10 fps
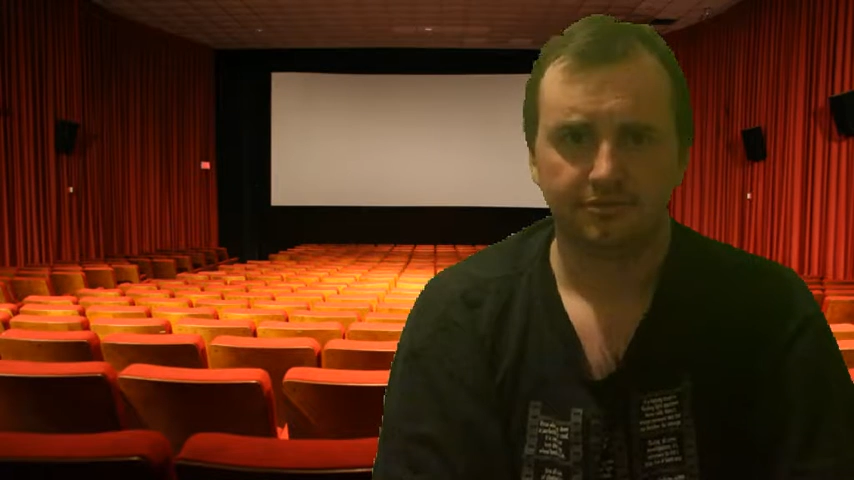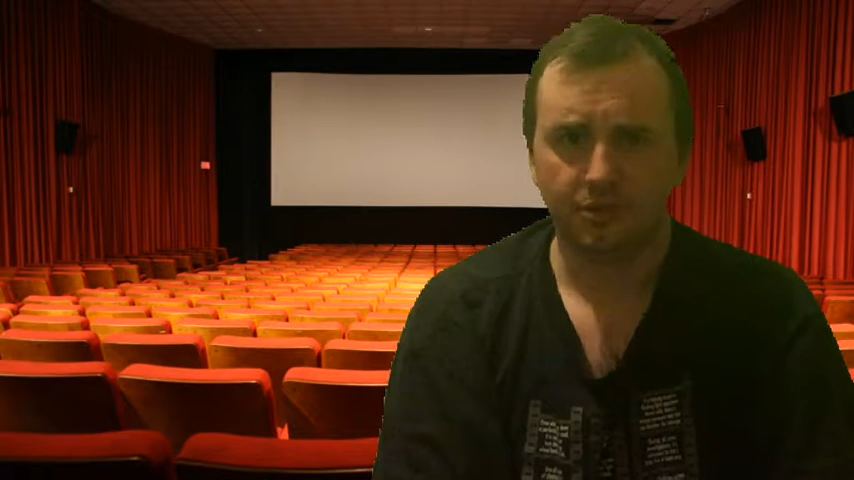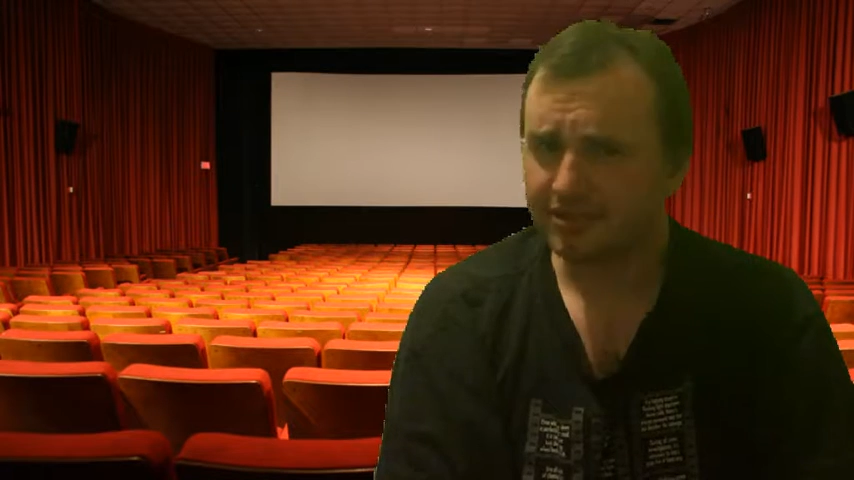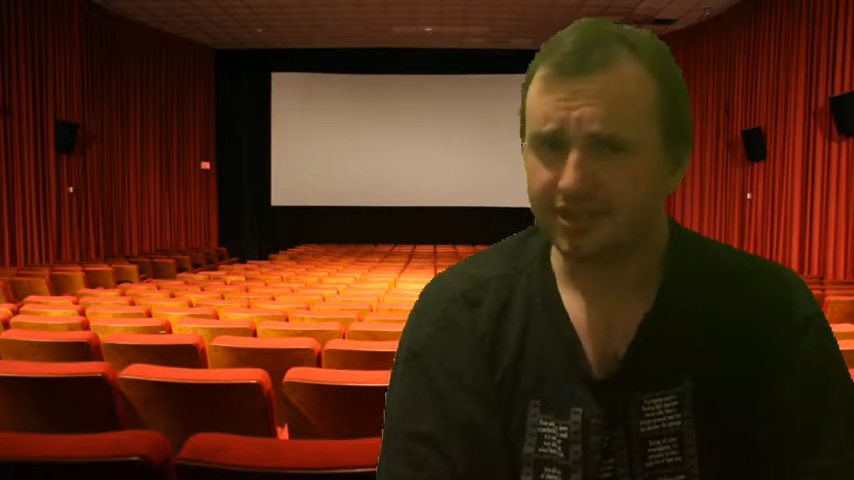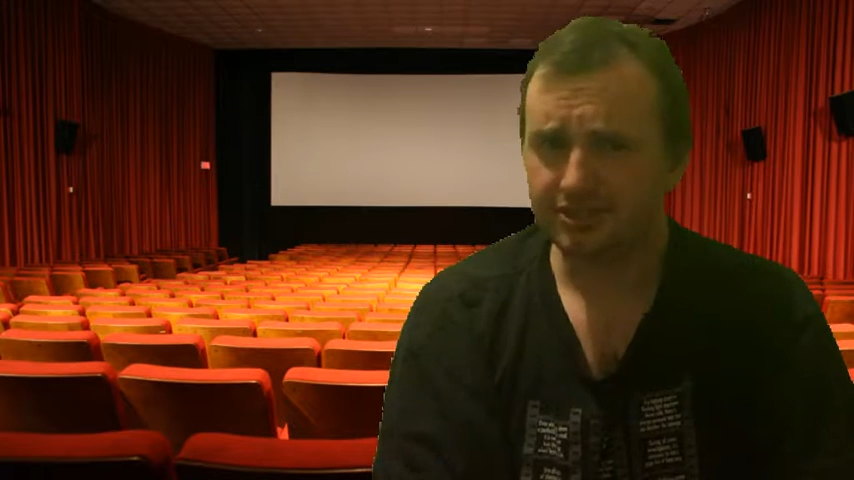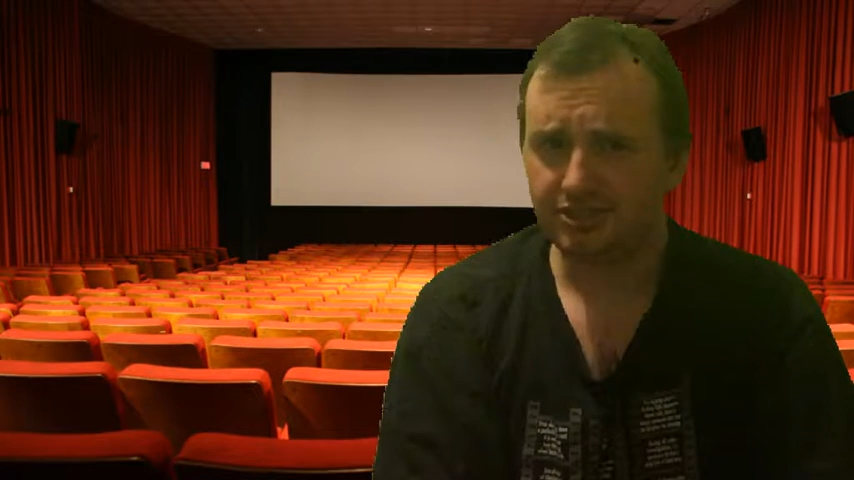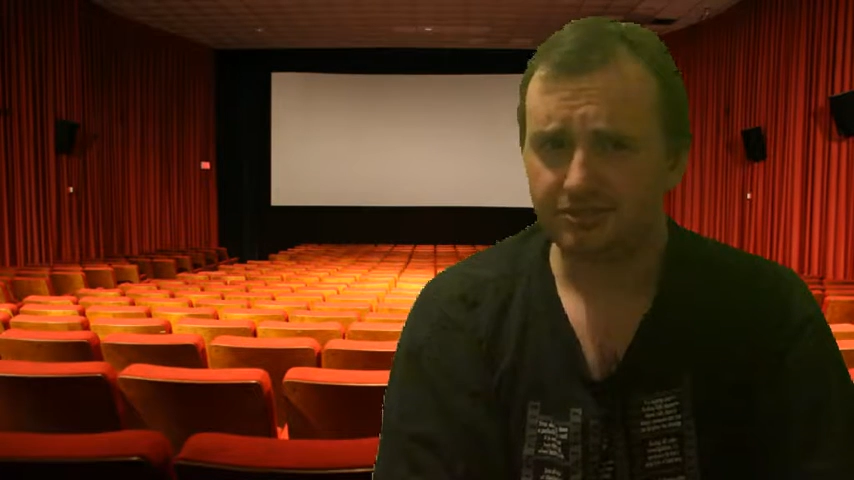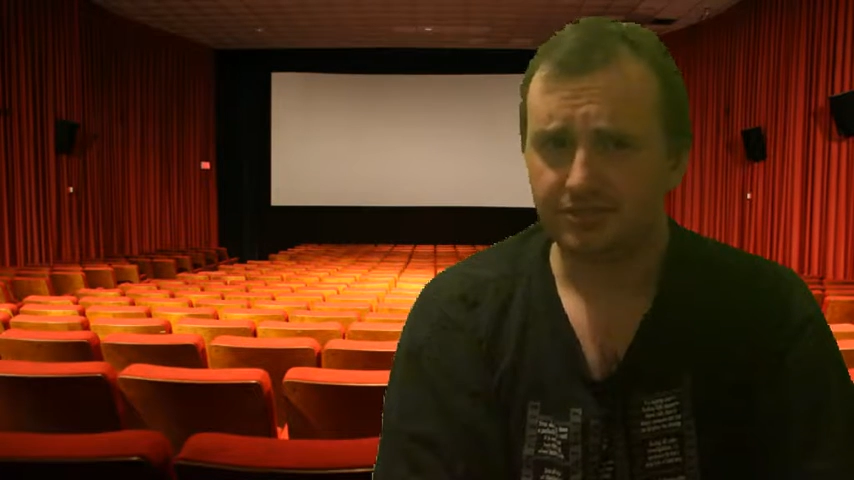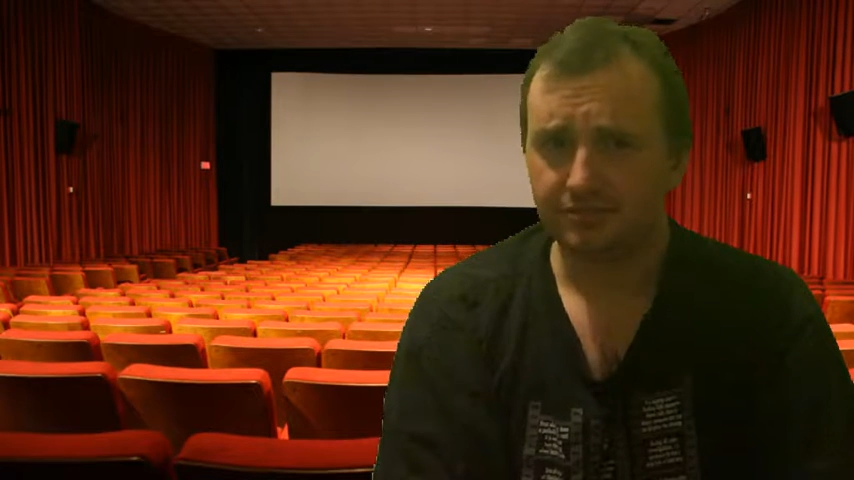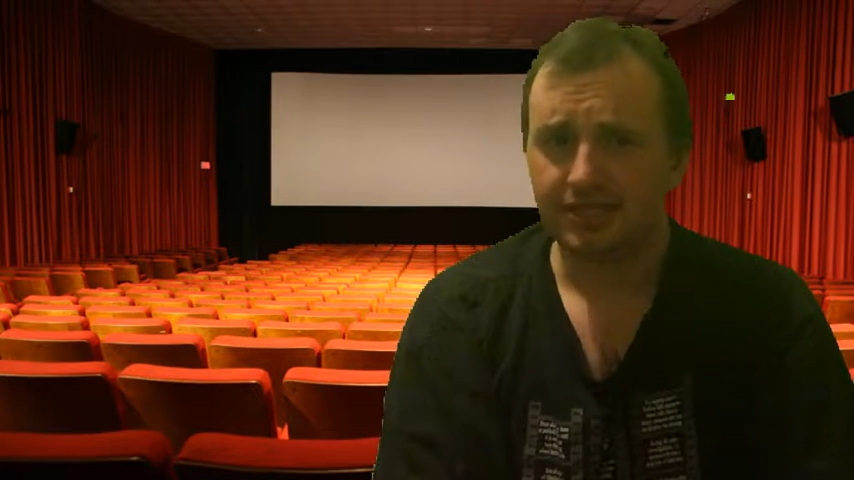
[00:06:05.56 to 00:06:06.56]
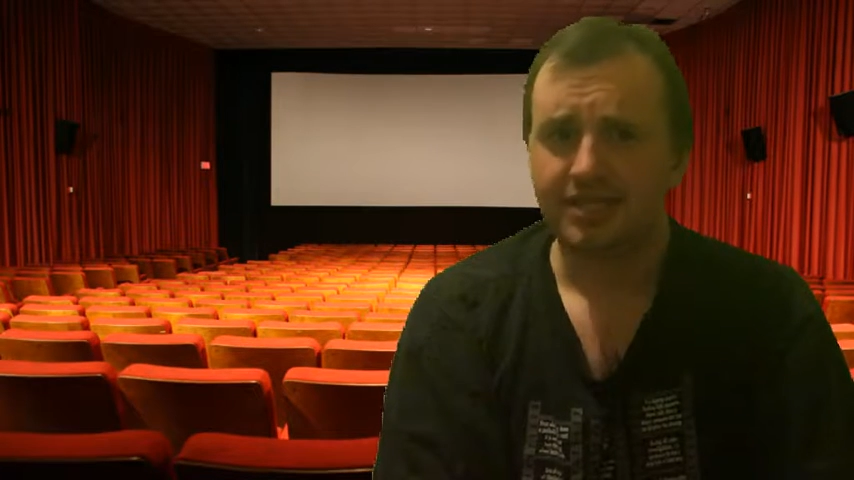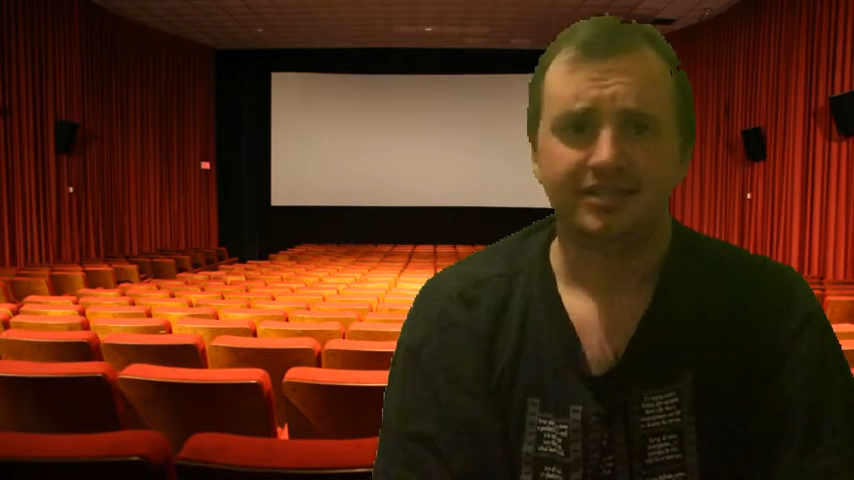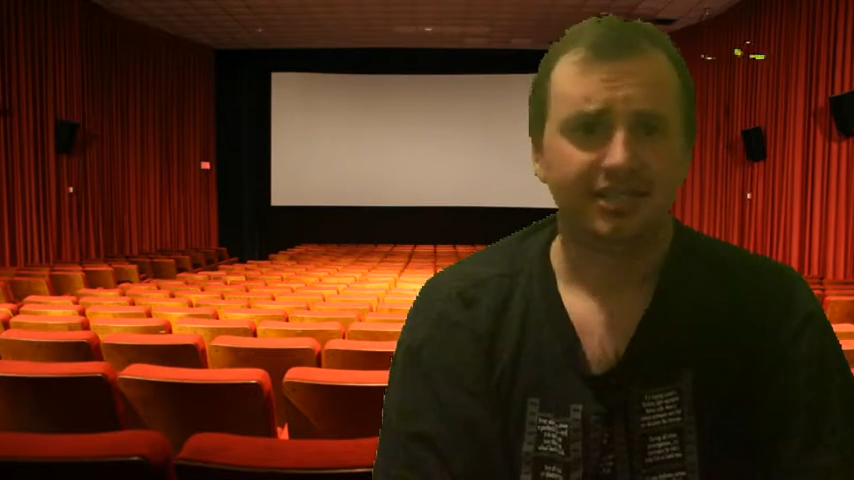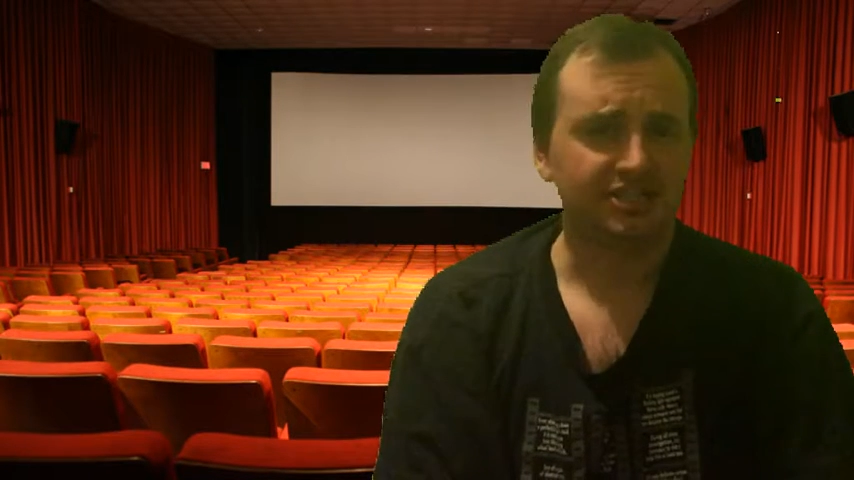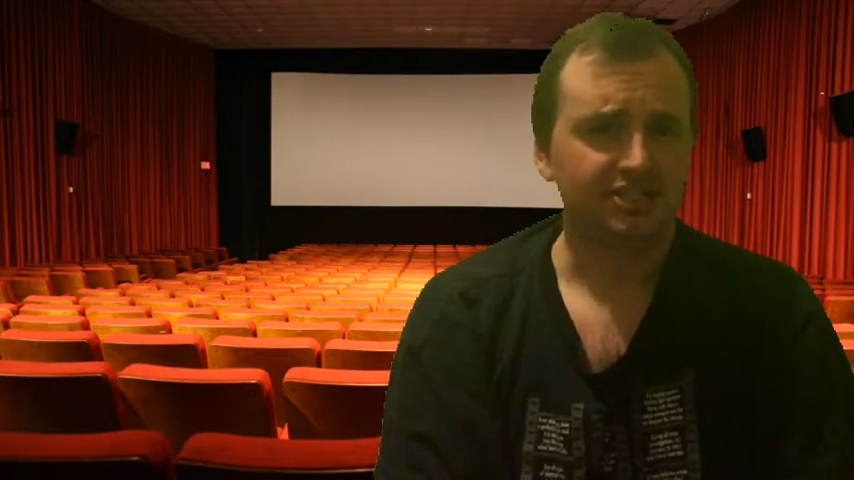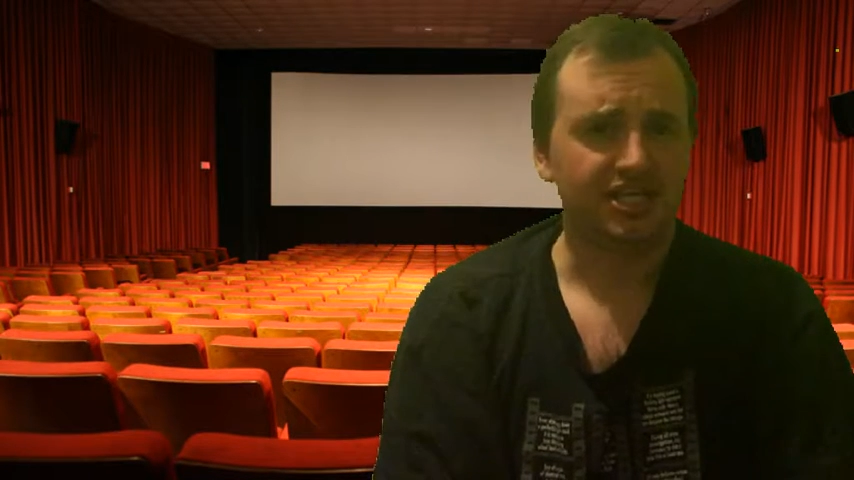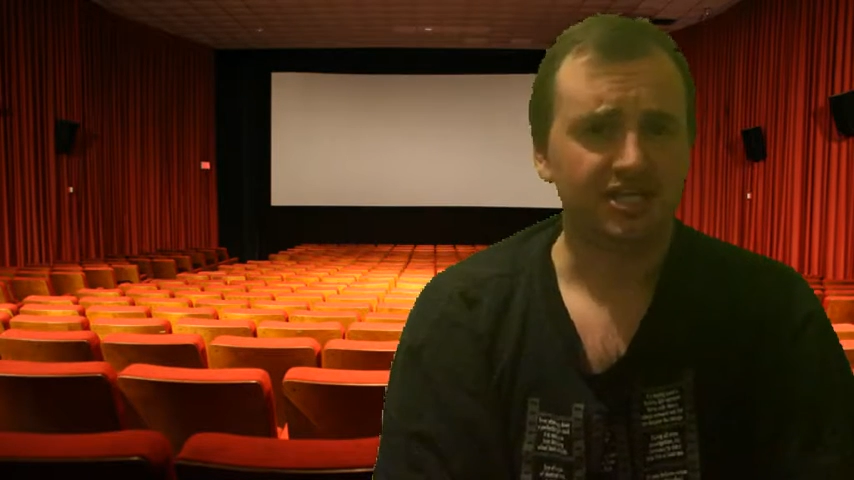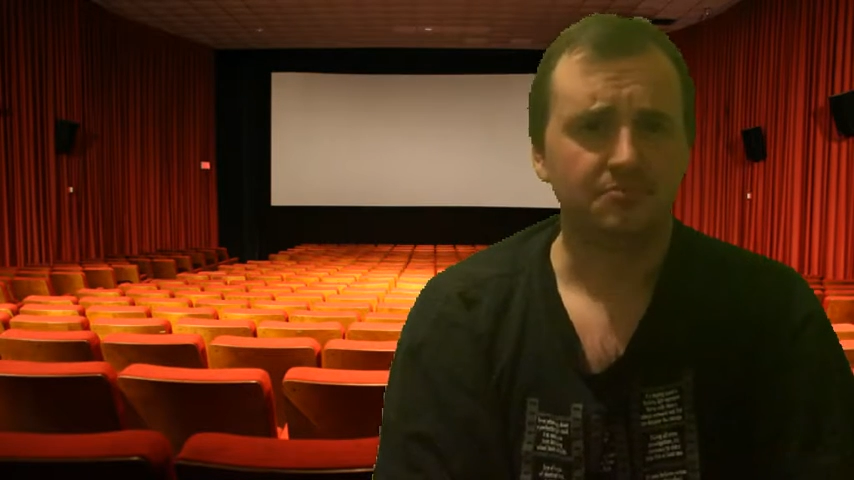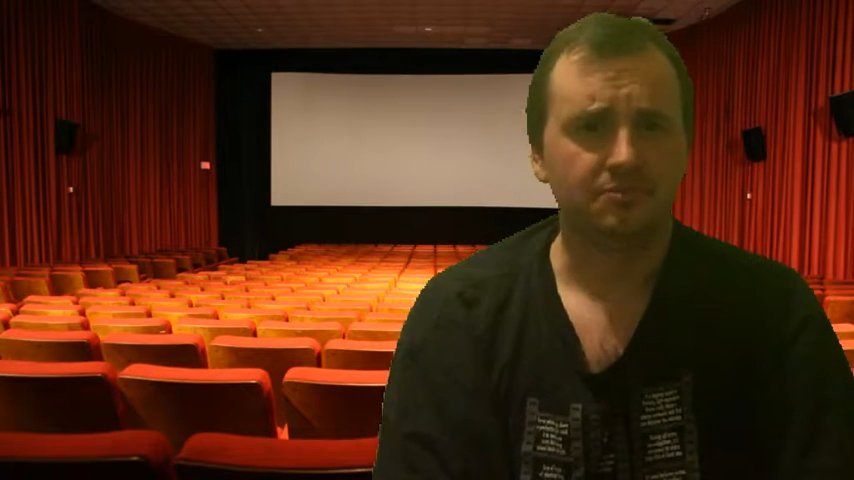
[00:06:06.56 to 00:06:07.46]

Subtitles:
Know what they should do? They should take a